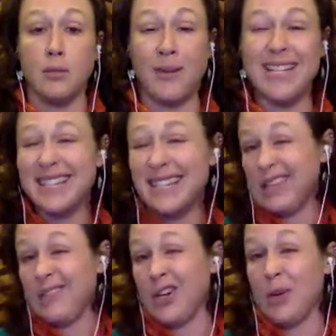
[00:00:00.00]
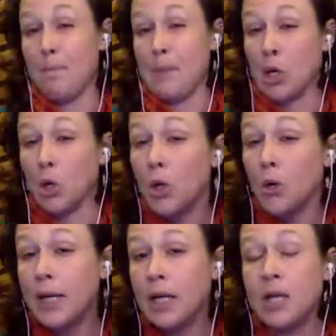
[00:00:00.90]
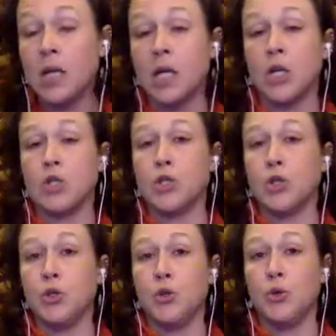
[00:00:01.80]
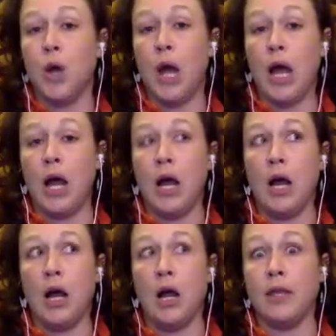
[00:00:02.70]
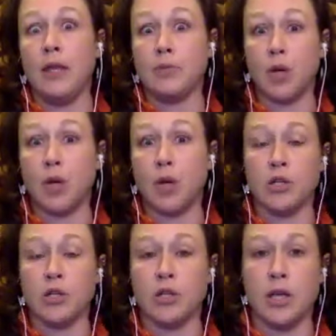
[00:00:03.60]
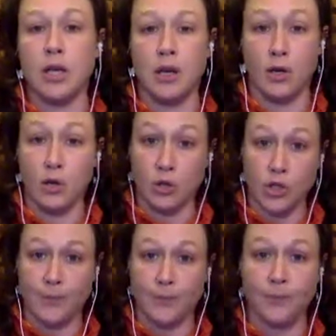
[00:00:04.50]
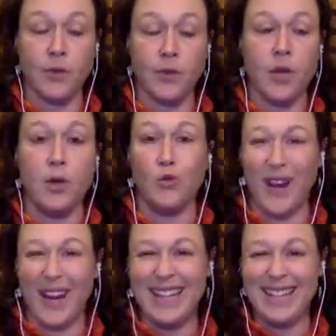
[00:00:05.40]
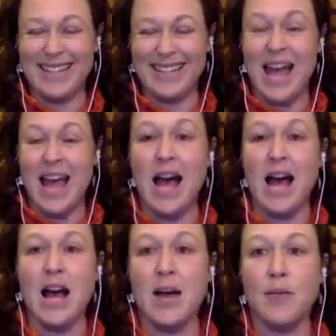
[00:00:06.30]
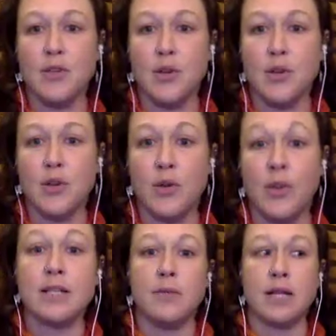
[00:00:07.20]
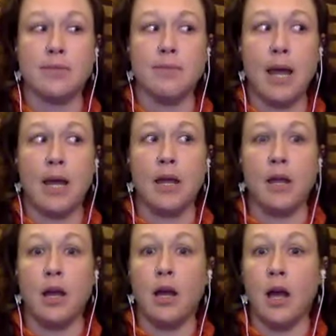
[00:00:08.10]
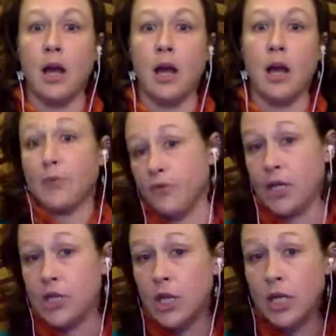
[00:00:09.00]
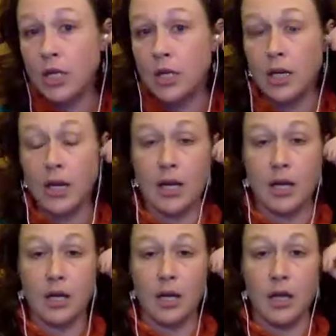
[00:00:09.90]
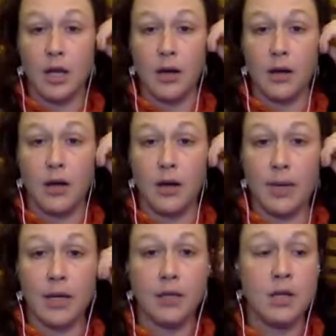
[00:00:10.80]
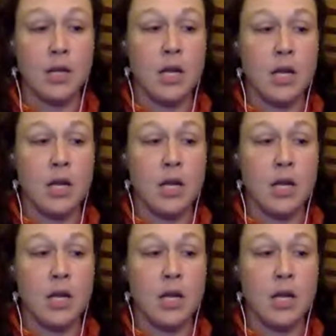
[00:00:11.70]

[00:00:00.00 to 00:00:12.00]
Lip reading: basically very mirroring to these pressures in our culture, right? So that's my observation and opinion